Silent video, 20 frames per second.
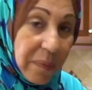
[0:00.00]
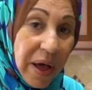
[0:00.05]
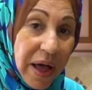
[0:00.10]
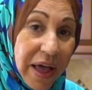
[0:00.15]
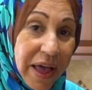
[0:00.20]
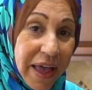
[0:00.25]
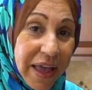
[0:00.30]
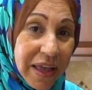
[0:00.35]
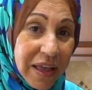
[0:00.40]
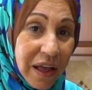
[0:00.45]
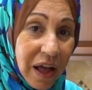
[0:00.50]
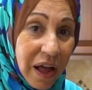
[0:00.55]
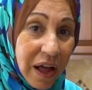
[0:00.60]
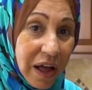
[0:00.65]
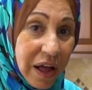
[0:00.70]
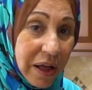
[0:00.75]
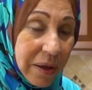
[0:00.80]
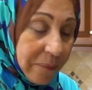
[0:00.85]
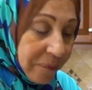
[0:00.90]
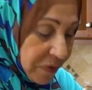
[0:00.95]
my
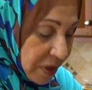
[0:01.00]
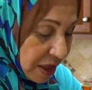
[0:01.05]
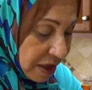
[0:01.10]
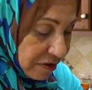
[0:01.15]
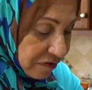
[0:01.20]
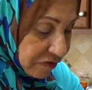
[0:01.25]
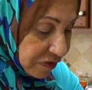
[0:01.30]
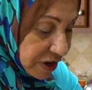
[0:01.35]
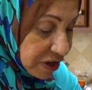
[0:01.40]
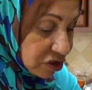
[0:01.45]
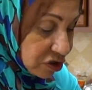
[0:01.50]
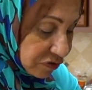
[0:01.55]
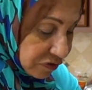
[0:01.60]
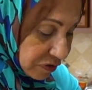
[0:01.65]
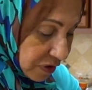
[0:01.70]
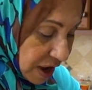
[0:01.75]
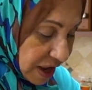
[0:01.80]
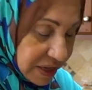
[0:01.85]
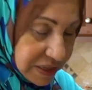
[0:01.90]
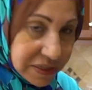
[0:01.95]
French
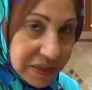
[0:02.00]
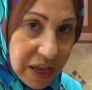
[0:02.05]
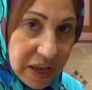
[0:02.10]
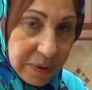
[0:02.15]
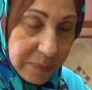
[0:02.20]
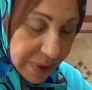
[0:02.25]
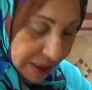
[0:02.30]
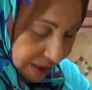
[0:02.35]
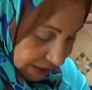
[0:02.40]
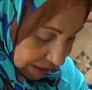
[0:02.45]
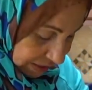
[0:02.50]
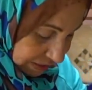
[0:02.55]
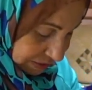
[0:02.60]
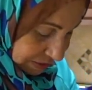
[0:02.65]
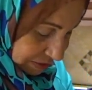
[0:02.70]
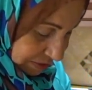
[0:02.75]
fries, I bake it.